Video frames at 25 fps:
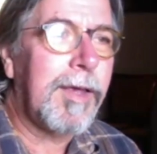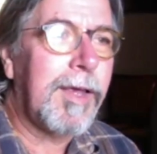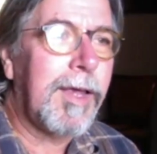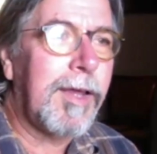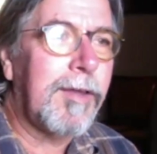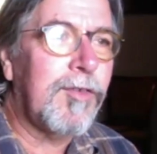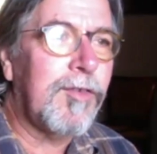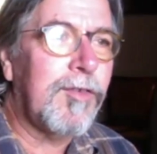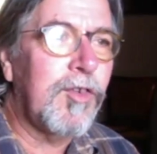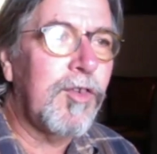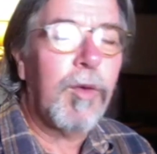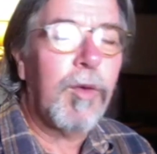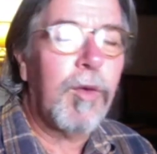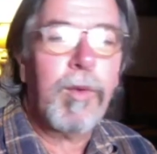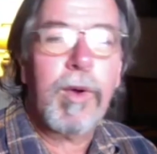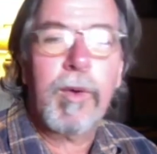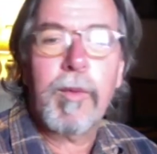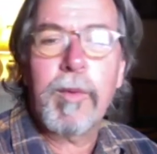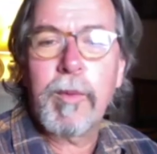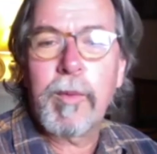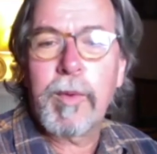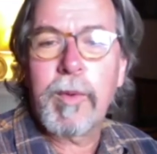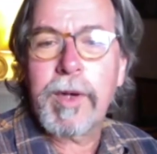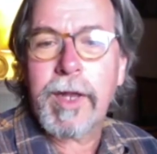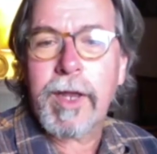it's what
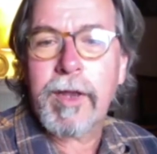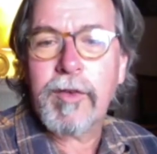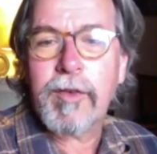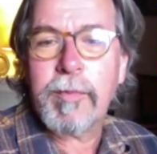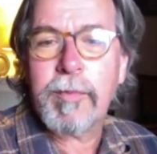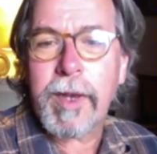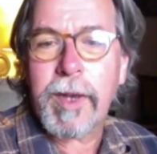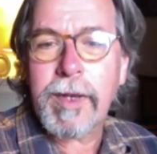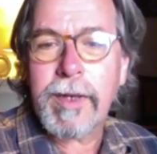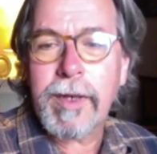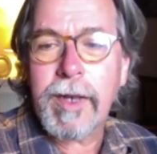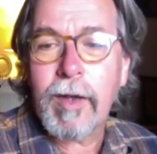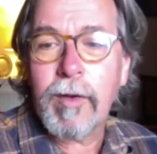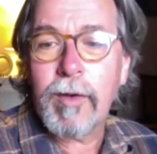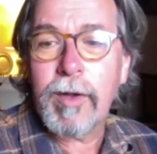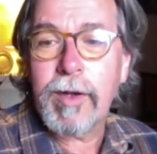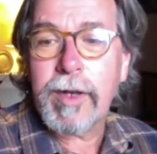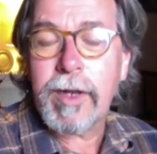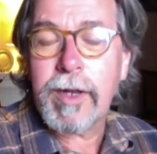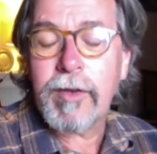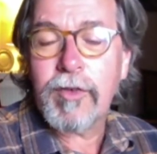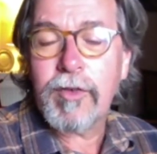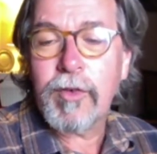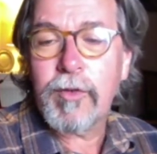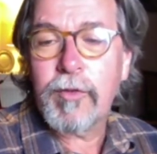we would expect
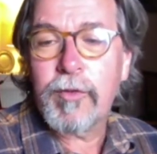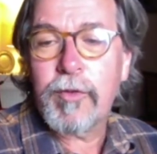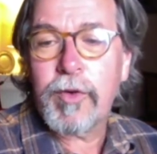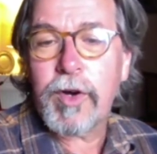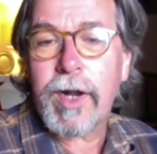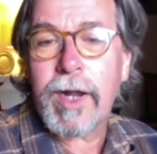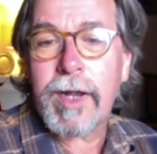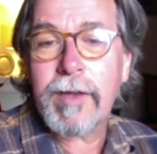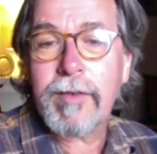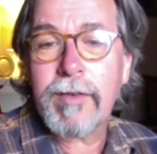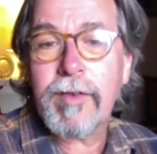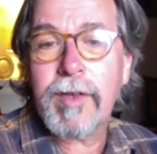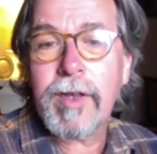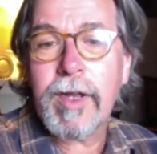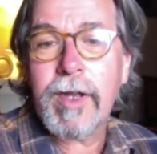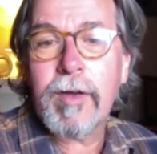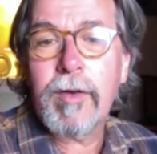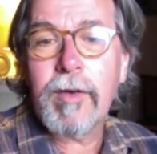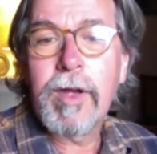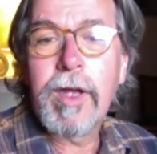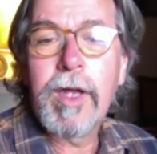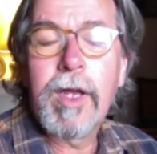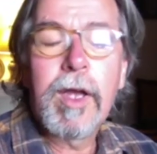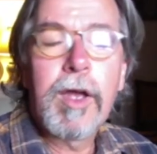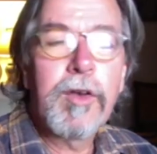nowadays. So for us
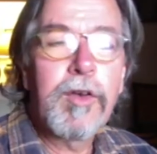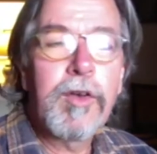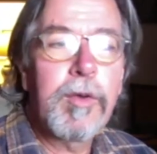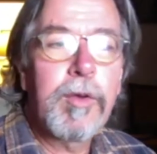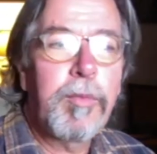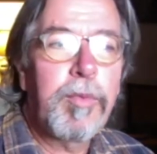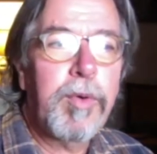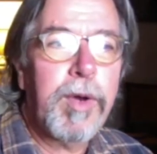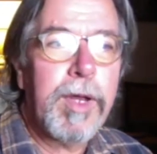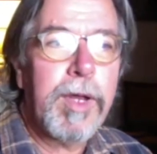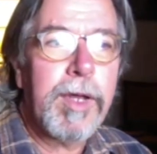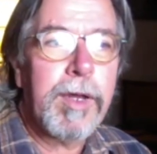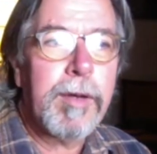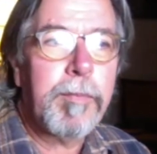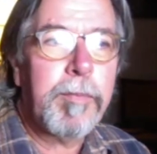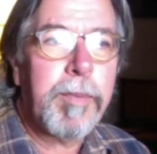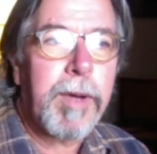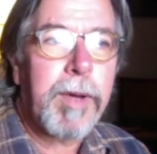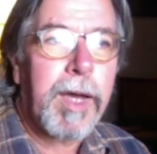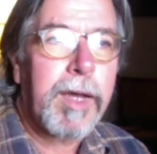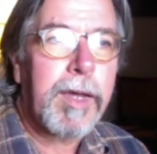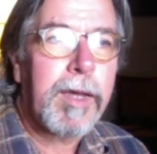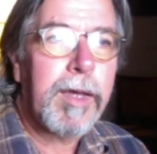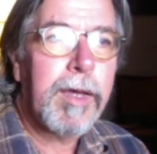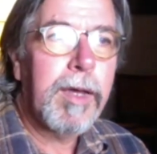now to bring it
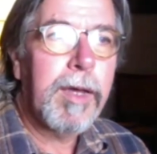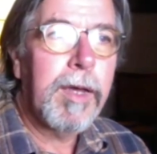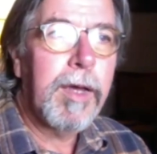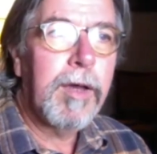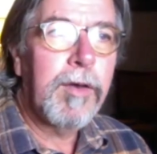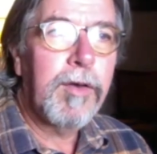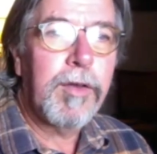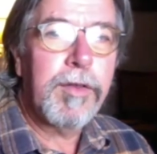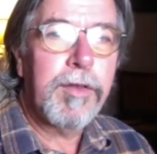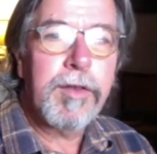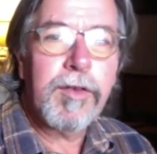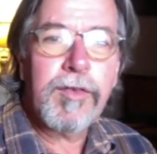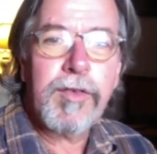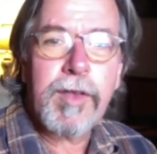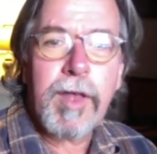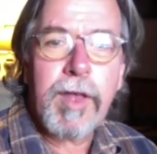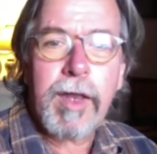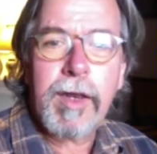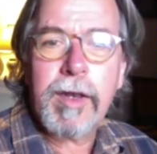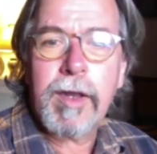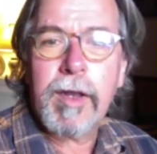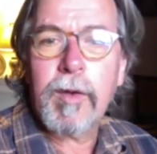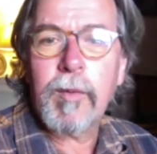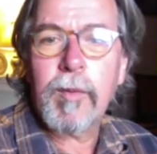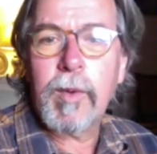back to the
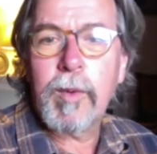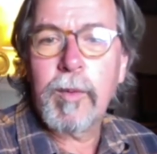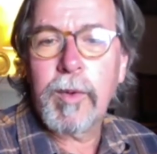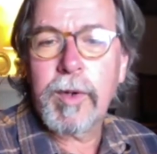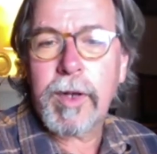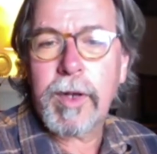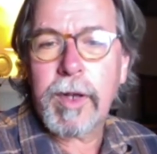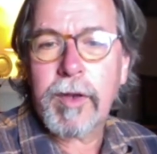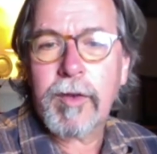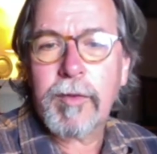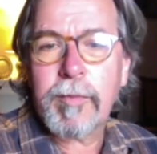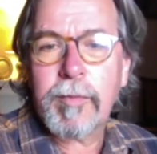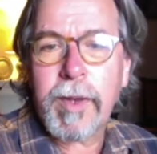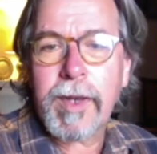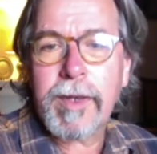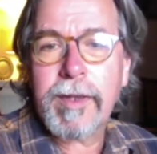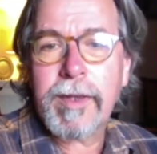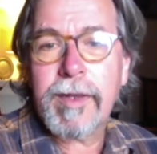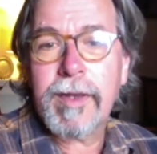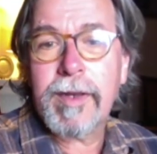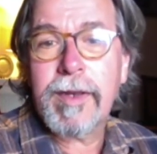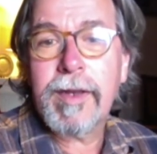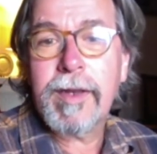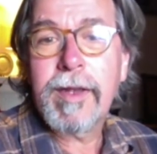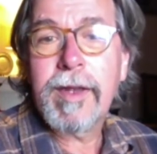standard we would expect
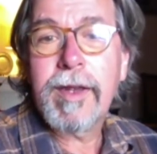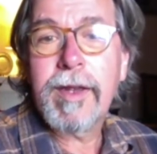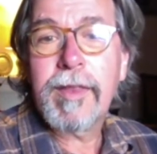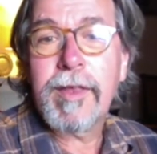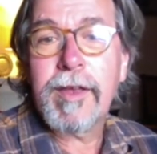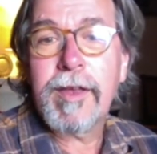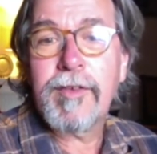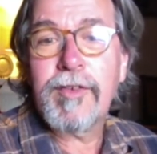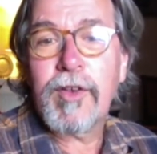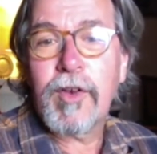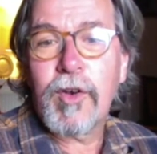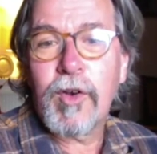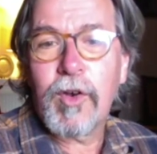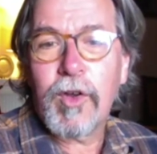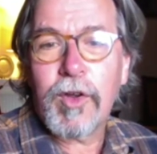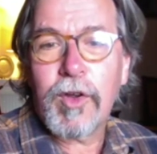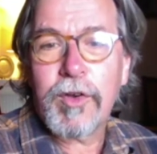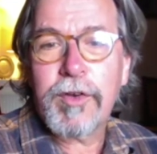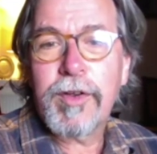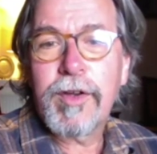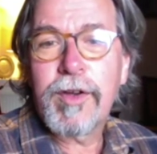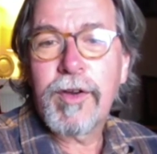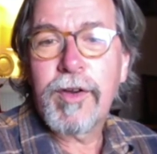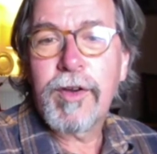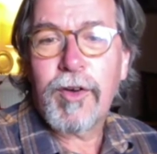it, there's a
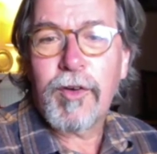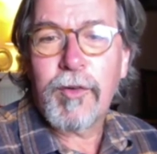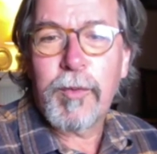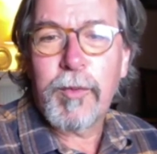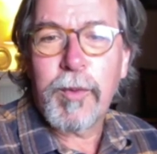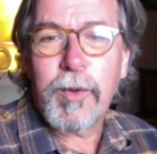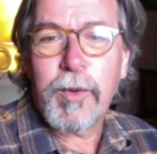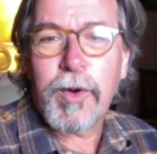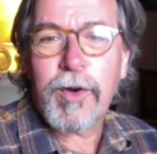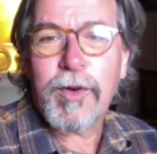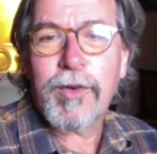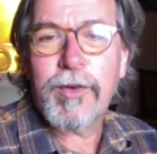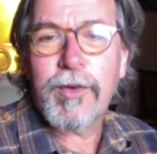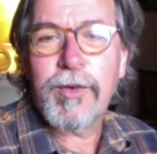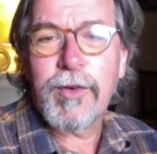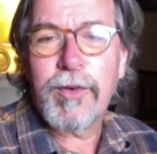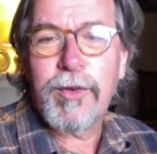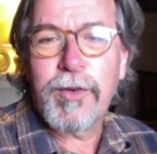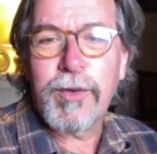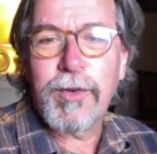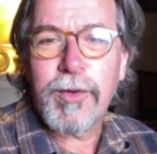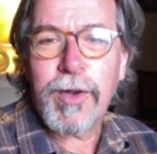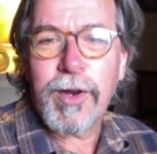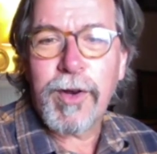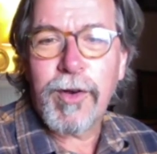lot of work to
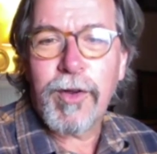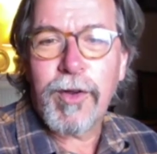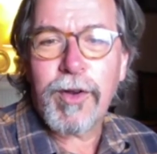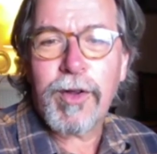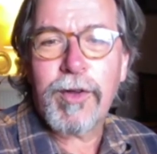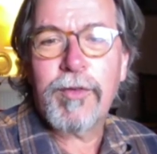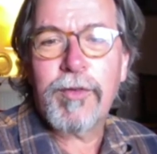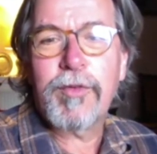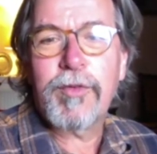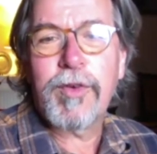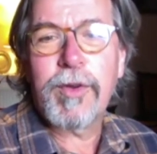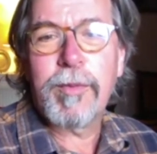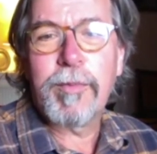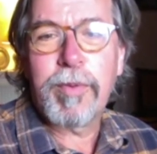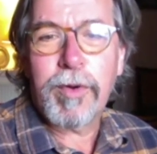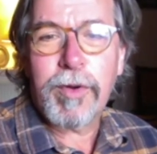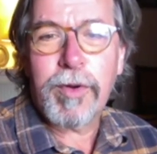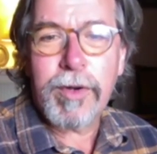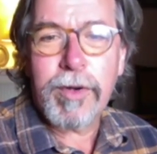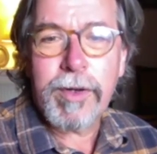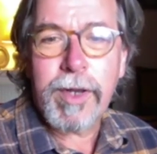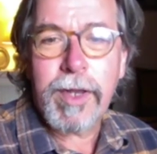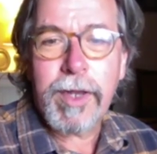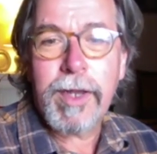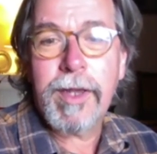do, a lot of
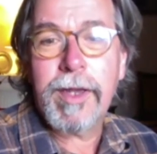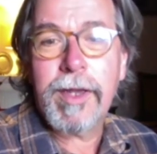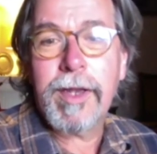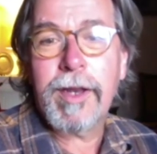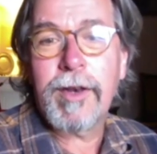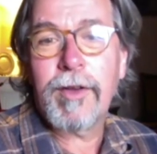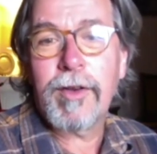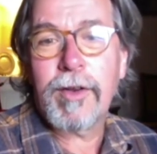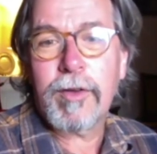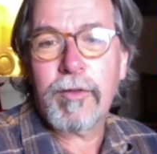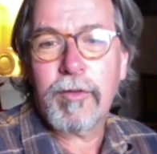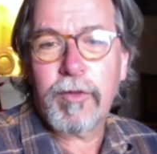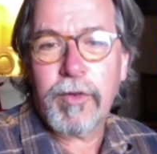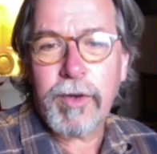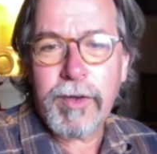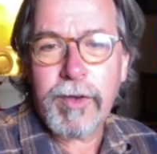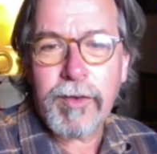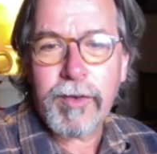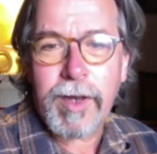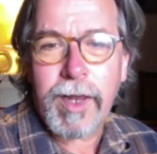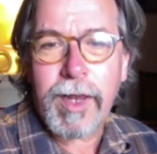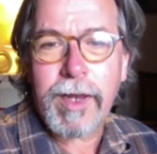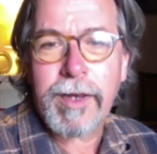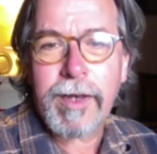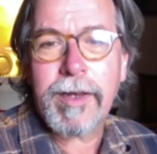repointing, a lot of
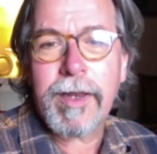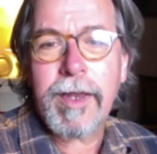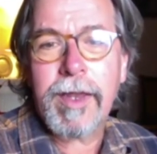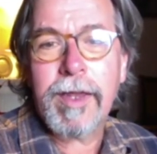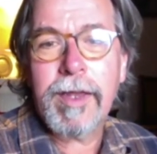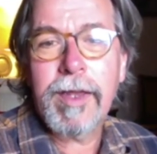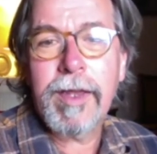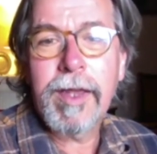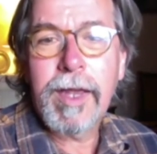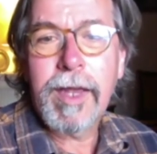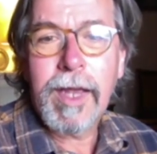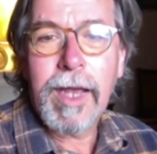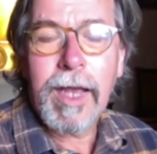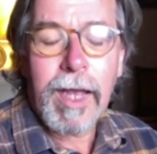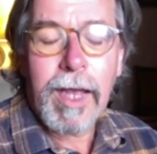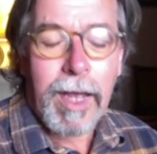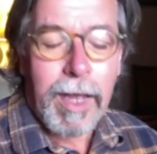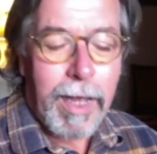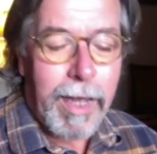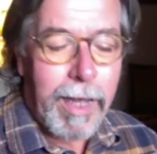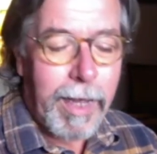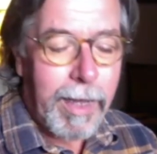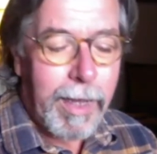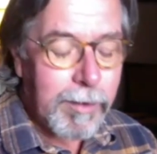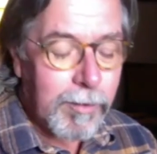reslating,
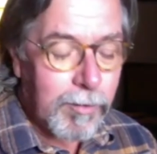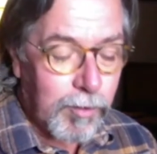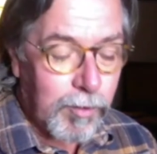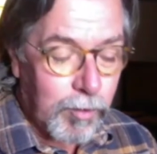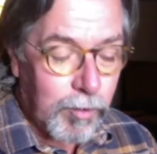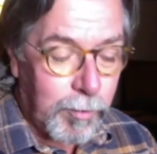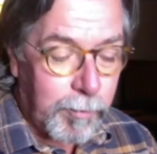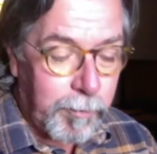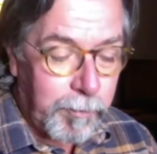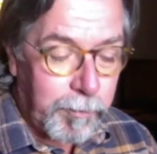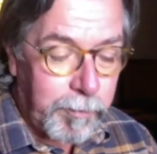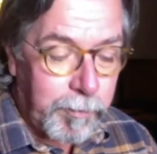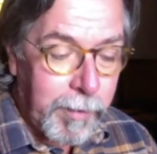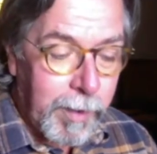and so.